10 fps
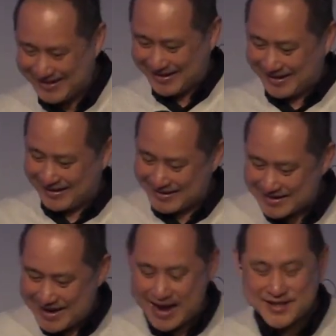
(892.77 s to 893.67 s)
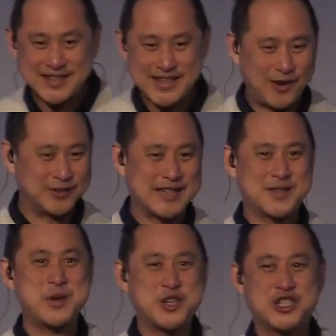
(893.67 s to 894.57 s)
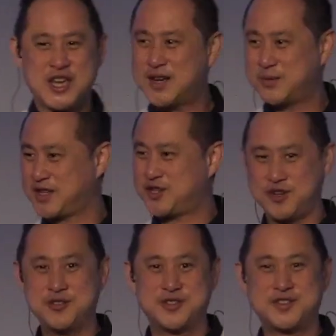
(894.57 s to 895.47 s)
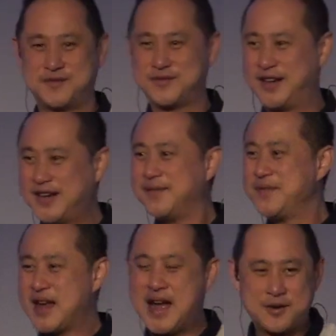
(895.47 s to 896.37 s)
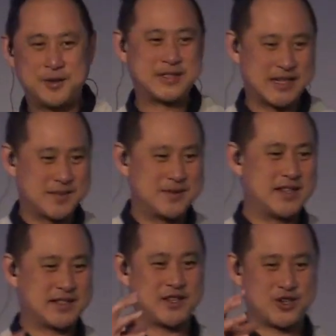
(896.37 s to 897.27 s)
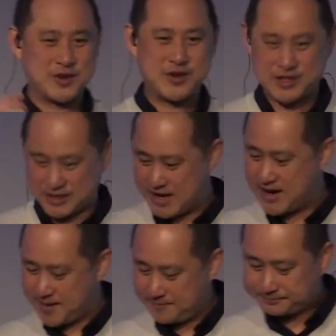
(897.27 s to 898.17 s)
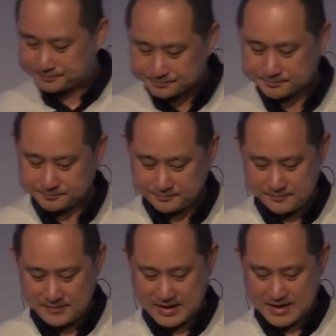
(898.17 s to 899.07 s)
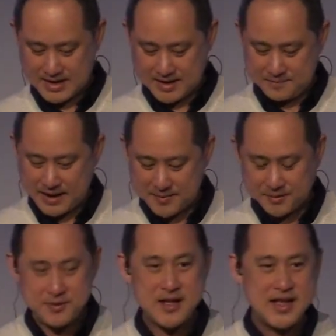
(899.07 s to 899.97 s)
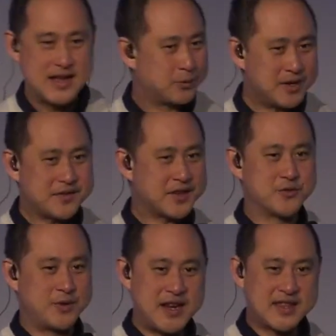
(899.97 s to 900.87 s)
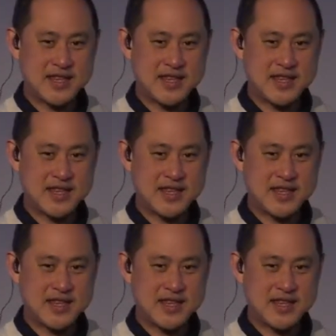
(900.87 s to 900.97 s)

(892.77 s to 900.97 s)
It is. Actually, the Old Testament is shared with the Jews, right? Our Old Testament is the Jewish Bible. One of the great things